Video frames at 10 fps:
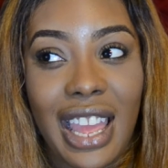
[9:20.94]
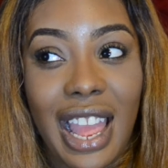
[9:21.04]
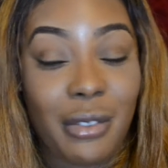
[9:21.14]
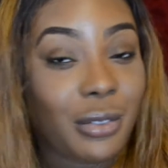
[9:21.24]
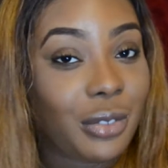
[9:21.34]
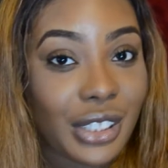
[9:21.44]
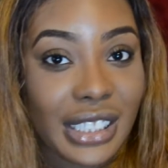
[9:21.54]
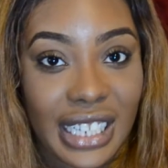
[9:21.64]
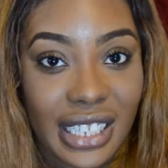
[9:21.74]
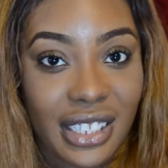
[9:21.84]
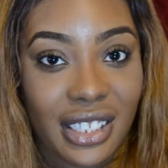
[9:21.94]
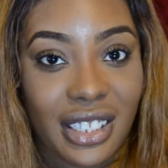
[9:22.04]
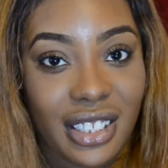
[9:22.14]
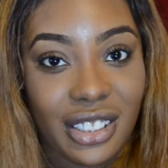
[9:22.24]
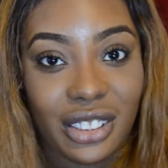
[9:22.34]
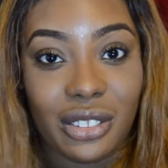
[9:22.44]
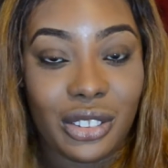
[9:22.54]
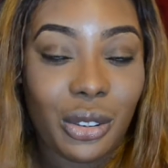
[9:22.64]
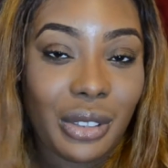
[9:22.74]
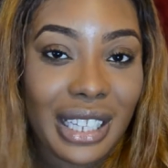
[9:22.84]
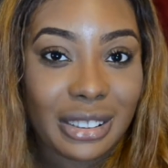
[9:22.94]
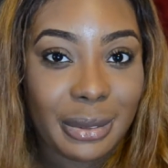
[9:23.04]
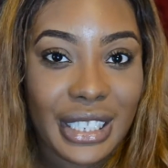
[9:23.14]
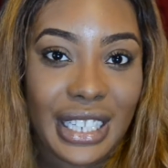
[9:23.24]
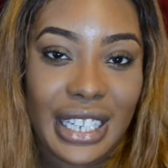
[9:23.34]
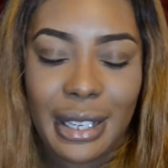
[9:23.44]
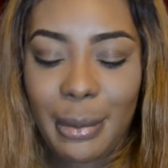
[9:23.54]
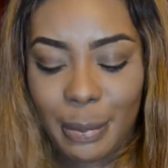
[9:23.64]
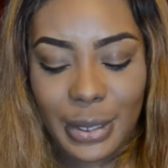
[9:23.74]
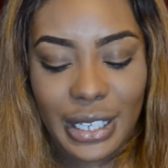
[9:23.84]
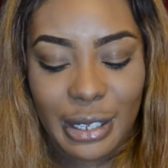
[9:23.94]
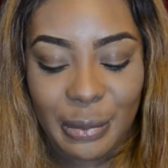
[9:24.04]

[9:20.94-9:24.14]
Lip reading: Every night, you only have to wear it at night, but